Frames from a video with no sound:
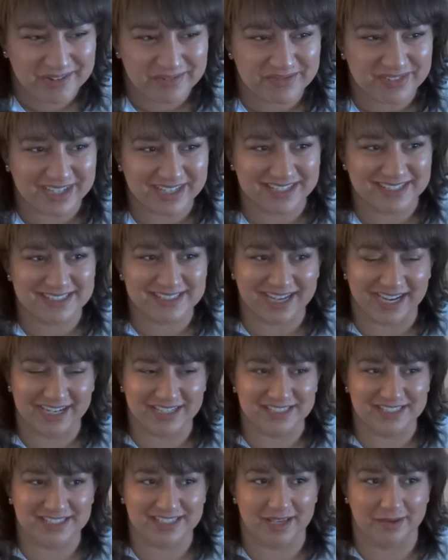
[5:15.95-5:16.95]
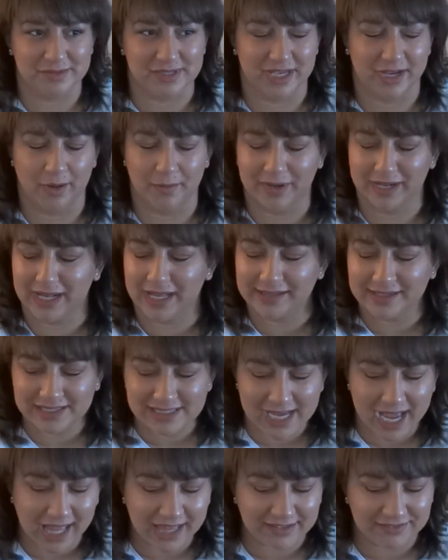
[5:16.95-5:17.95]
because I just kept saying, oh my God, the
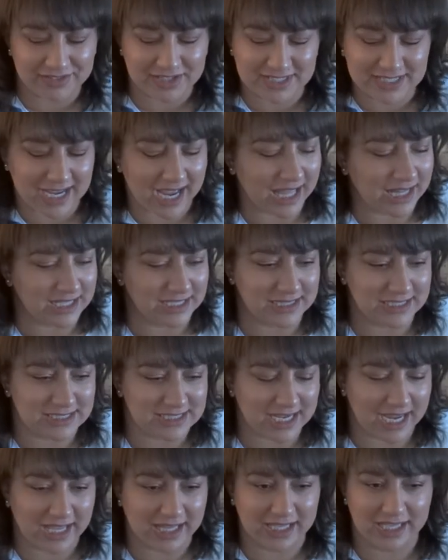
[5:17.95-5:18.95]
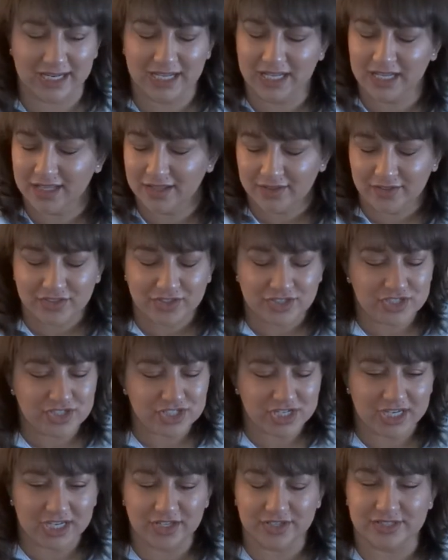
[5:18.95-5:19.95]
talent, the talent, the talent, the
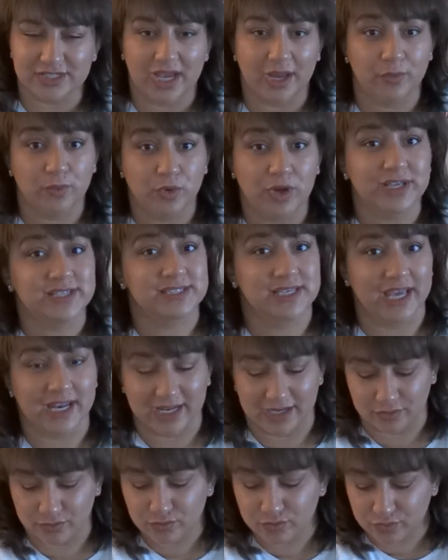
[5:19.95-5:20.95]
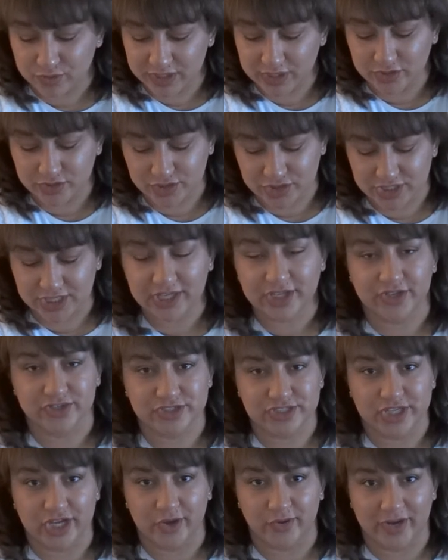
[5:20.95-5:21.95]
chills. I was getting real
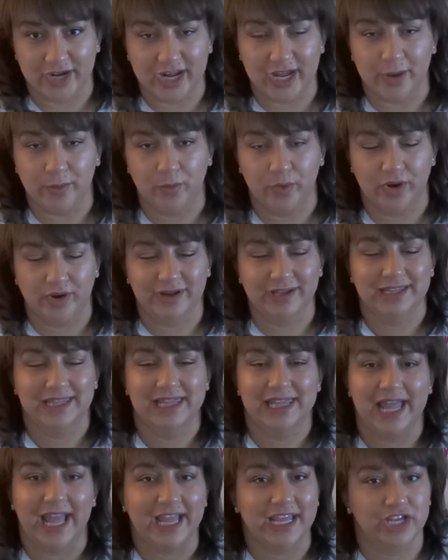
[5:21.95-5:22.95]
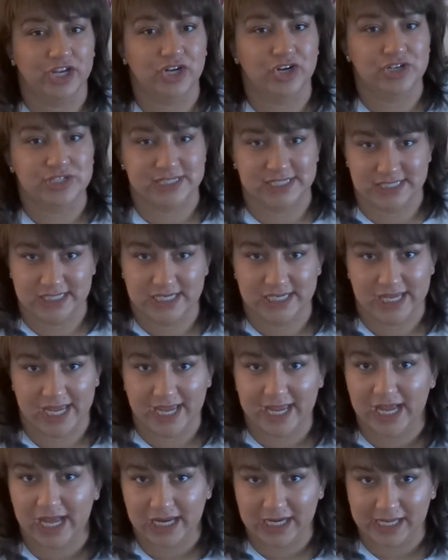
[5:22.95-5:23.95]
chills though, and I'm wearing layers
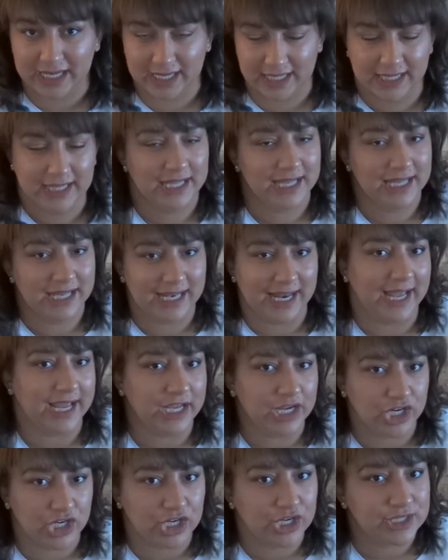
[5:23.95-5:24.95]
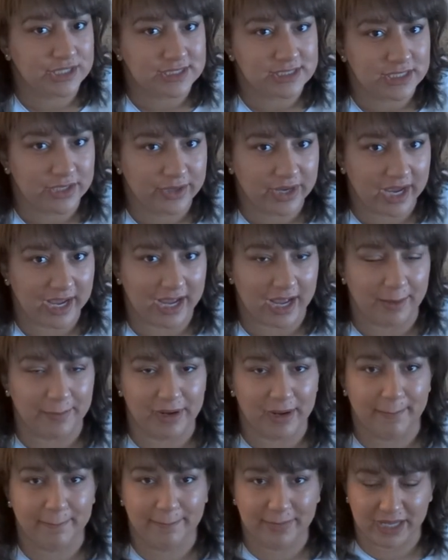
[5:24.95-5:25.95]
today, honey, layers, okay? I'm
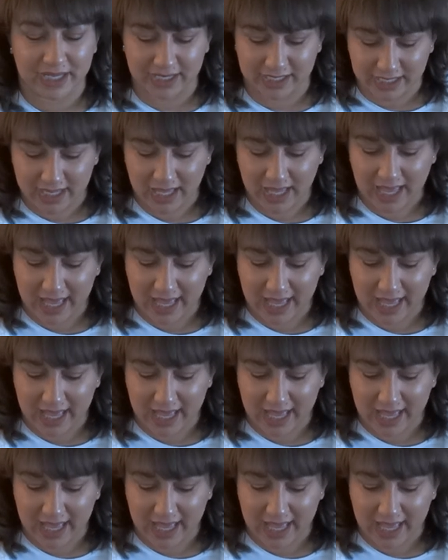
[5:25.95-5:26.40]
in a big